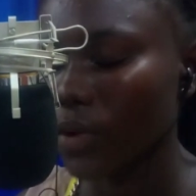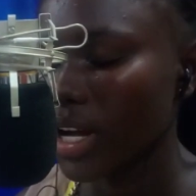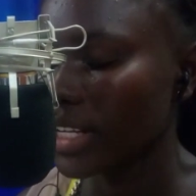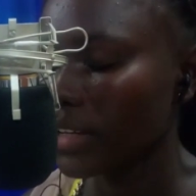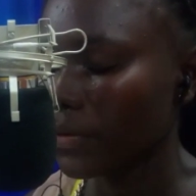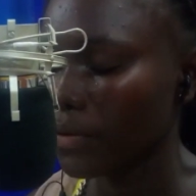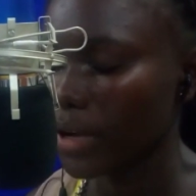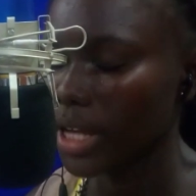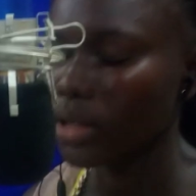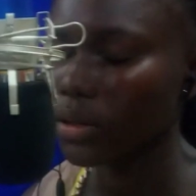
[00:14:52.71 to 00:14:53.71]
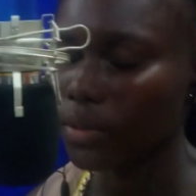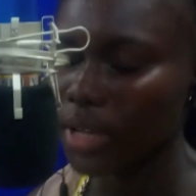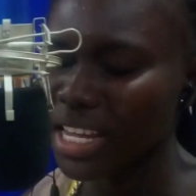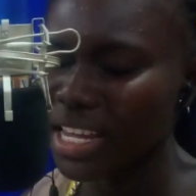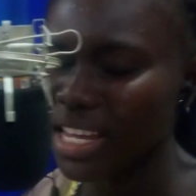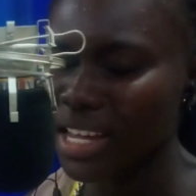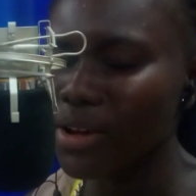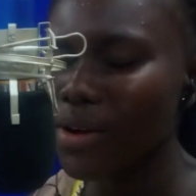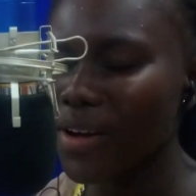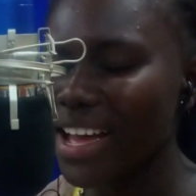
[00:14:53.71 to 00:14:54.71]
if we
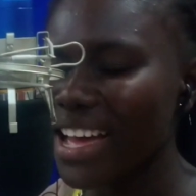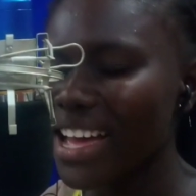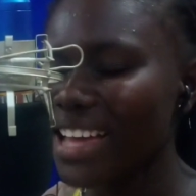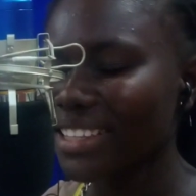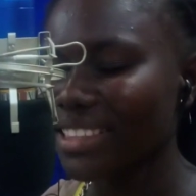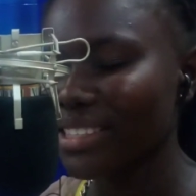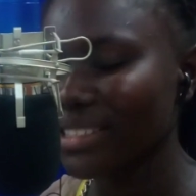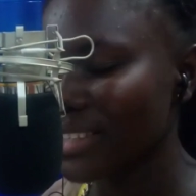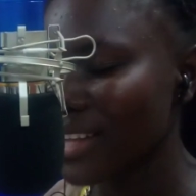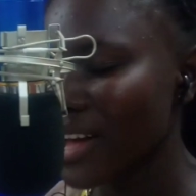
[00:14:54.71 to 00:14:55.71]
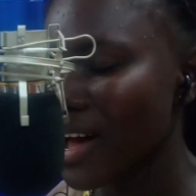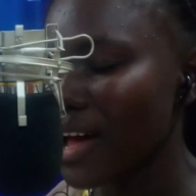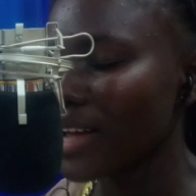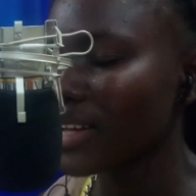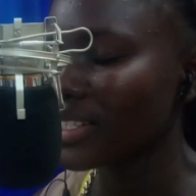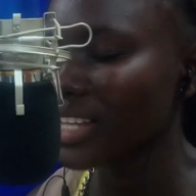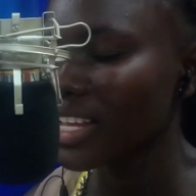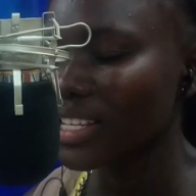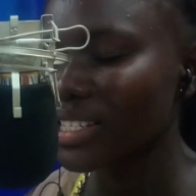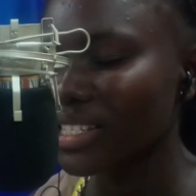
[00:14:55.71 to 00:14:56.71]
rewrite the stars?
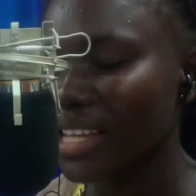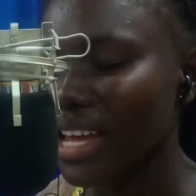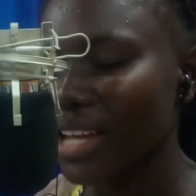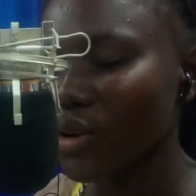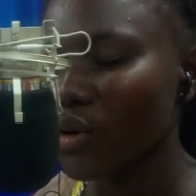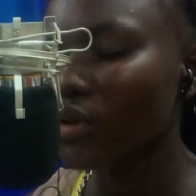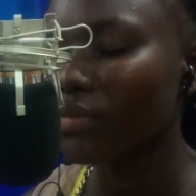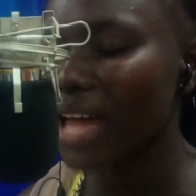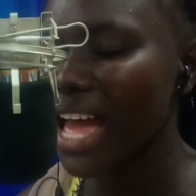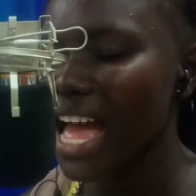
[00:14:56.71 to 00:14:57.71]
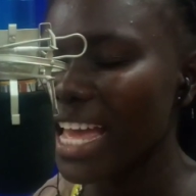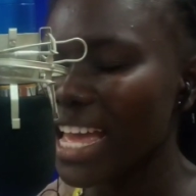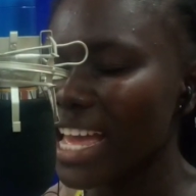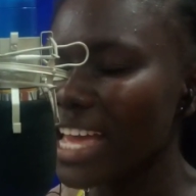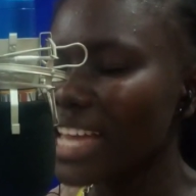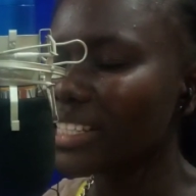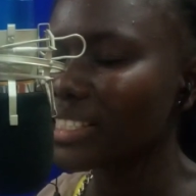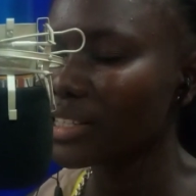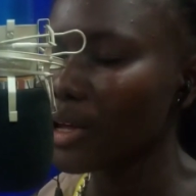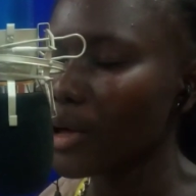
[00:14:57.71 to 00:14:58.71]
say you were made
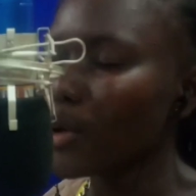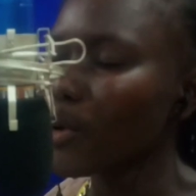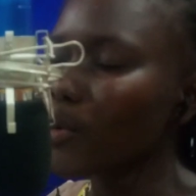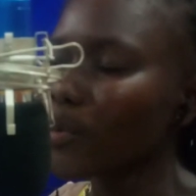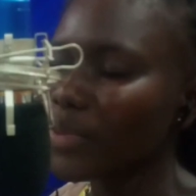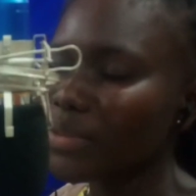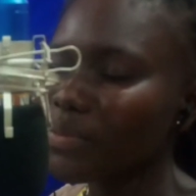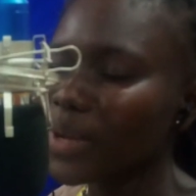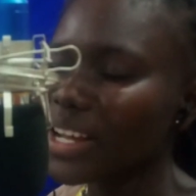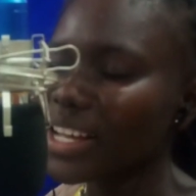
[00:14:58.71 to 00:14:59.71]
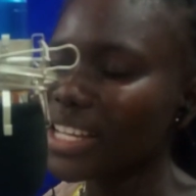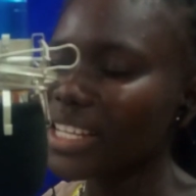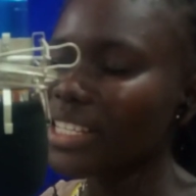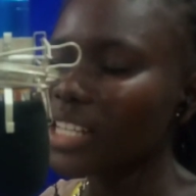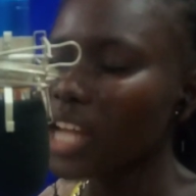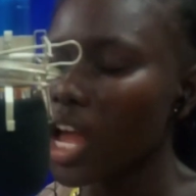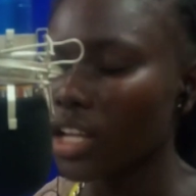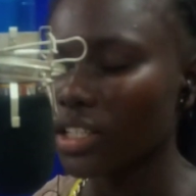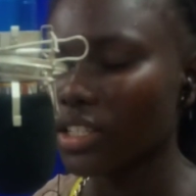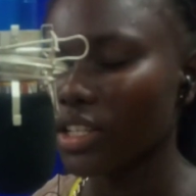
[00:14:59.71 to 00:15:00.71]
to be mine.
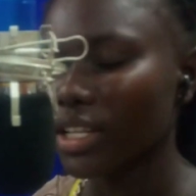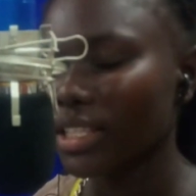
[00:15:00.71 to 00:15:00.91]
Nothing